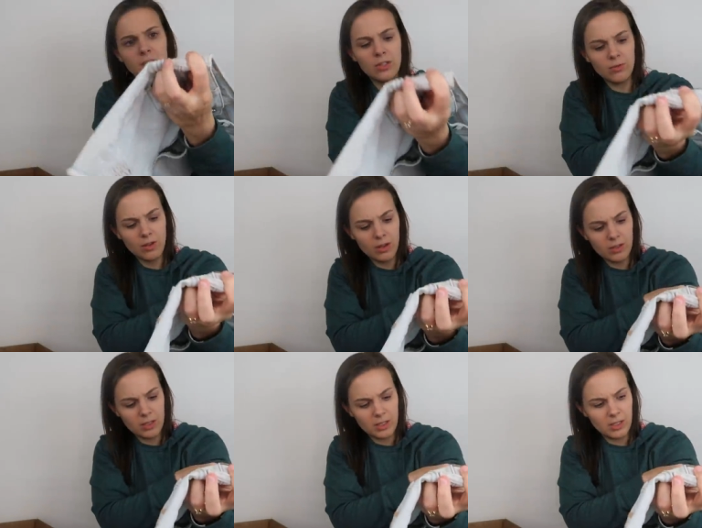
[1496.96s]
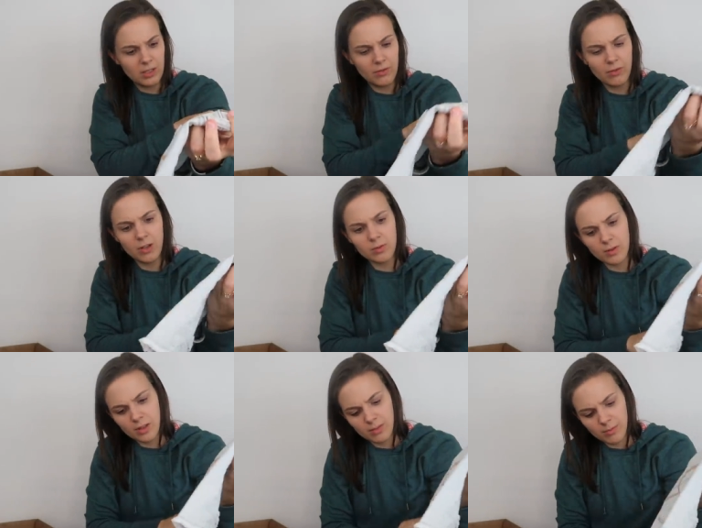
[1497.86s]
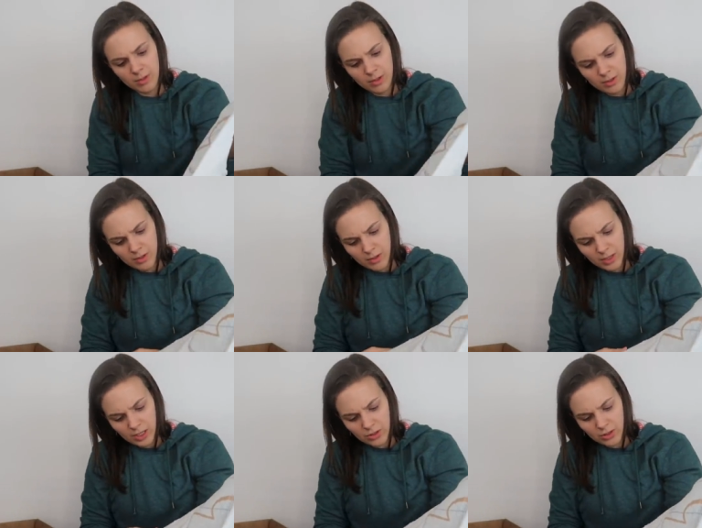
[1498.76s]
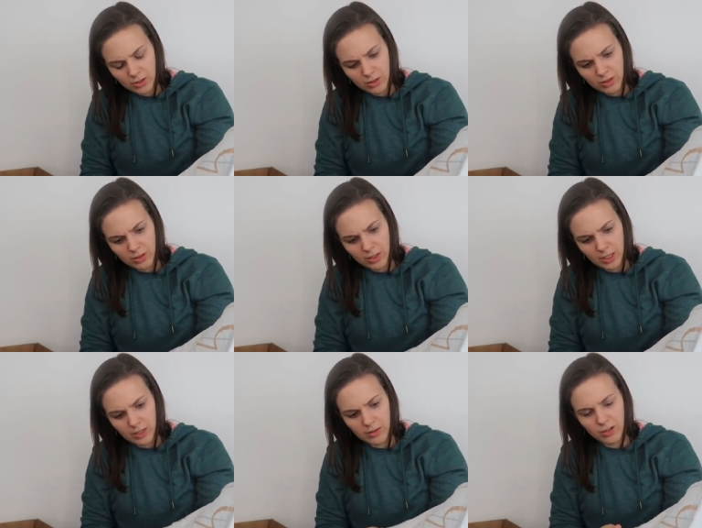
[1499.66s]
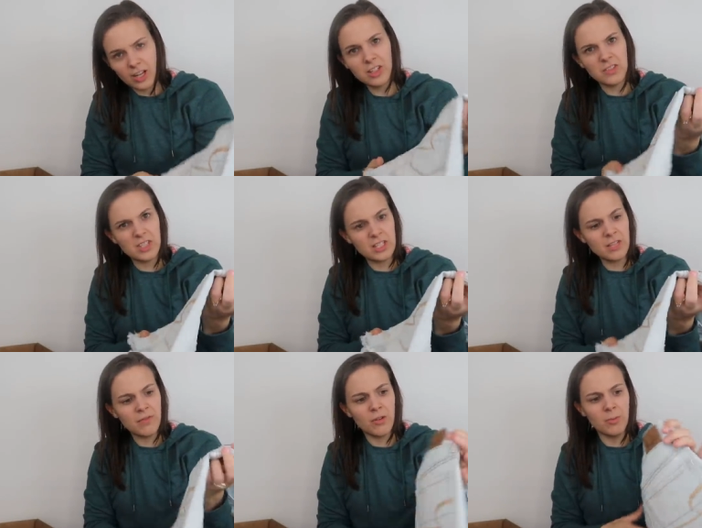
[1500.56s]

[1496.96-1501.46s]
I do not see any flaws with them. They actually, like, they're kind of stiff